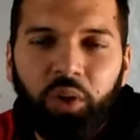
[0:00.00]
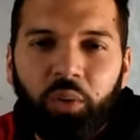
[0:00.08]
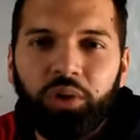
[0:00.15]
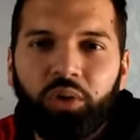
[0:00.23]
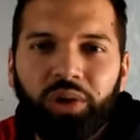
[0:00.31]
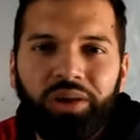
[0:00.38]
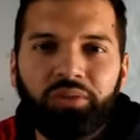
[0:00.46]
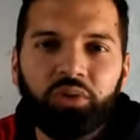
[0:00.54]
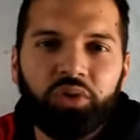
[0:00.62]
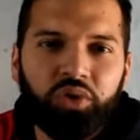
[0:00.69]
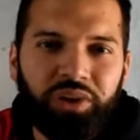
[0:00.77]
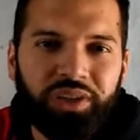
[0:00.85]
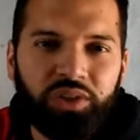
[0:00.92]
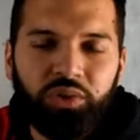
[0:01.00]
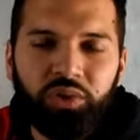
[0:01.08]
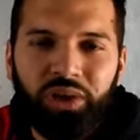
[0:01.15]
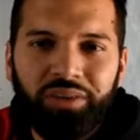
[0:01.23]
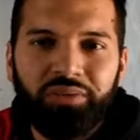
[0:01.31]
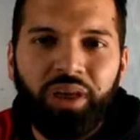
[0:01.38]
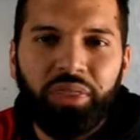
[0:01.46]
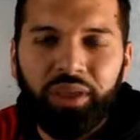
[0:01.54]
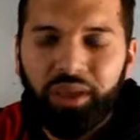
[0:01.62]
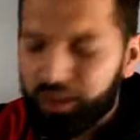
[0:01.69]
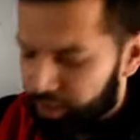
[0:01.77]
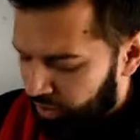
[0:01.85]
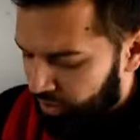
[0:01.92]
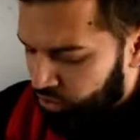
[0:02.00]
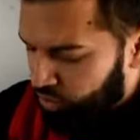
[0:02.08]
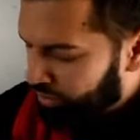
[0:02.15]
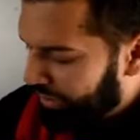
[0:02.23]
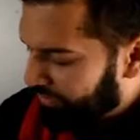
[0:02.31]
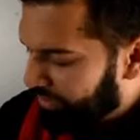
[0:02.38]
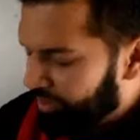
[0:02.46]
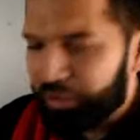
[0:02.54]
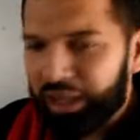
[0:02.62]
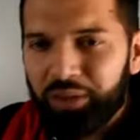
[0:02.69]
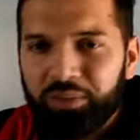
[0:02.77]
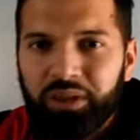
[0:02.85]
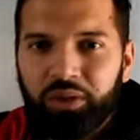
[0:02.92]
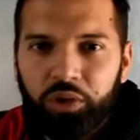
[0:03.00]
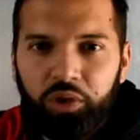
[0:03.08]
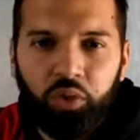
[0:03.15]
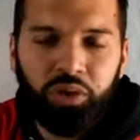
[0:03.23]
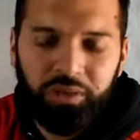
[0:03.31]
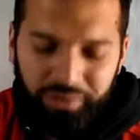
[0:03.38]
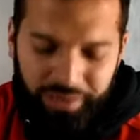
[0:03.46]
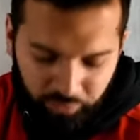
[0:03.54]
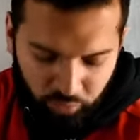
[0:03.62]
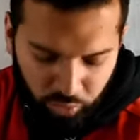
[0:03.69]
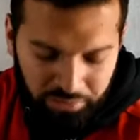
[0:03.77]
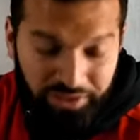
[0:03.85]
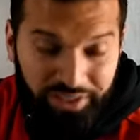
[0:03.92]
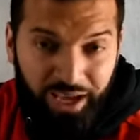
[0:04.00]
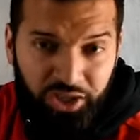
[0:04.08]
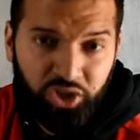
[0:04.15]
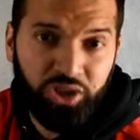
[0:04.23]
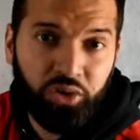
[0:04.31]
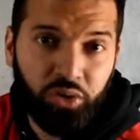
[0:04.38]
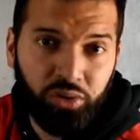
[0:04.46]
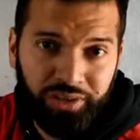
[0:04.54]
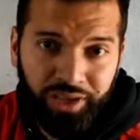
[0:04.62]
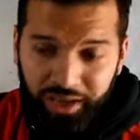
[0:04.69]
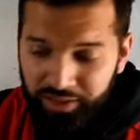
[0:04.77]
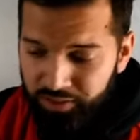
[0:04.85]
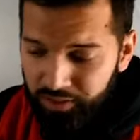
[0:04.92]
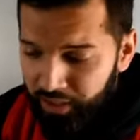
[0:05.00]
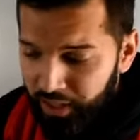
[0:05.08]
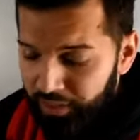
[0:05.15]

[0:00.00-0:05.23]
We don't have nutrients. We don't have nothing to give the baby. We don't even have warmth. It's actually cold, guys.